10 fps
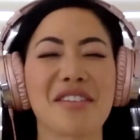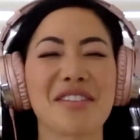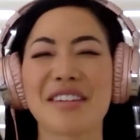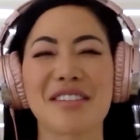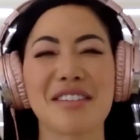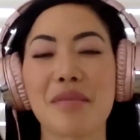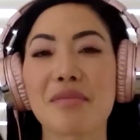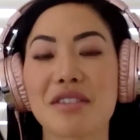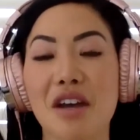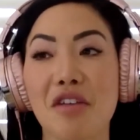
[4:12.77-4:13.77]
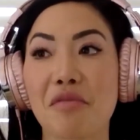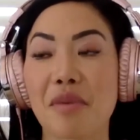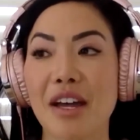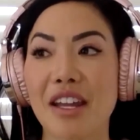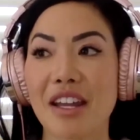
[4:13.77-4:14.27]
It's like dumb stuff.
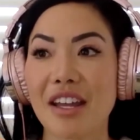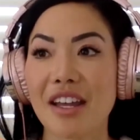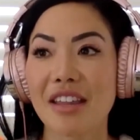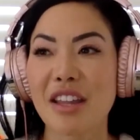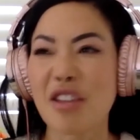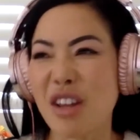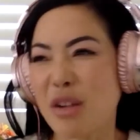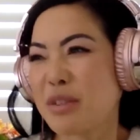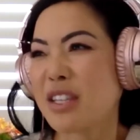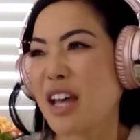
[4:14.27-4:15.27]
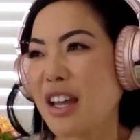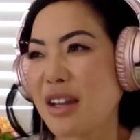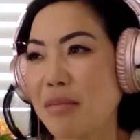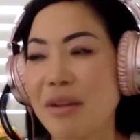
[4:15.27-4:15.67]
But then you get upset.